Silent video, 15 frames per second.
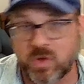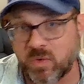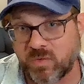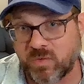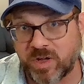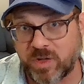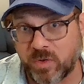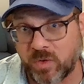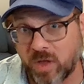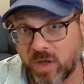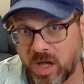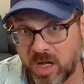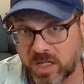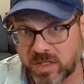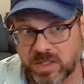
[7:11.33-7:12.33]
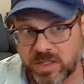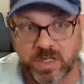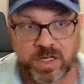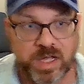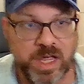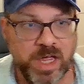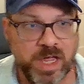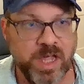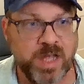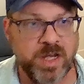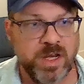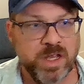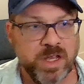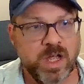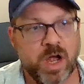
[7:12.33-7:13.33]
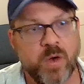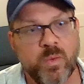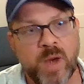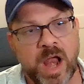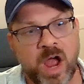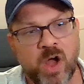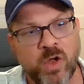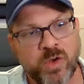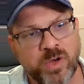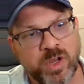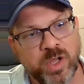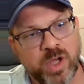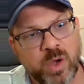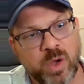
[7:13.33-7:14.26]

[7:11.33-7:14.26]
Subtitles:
total value locked and around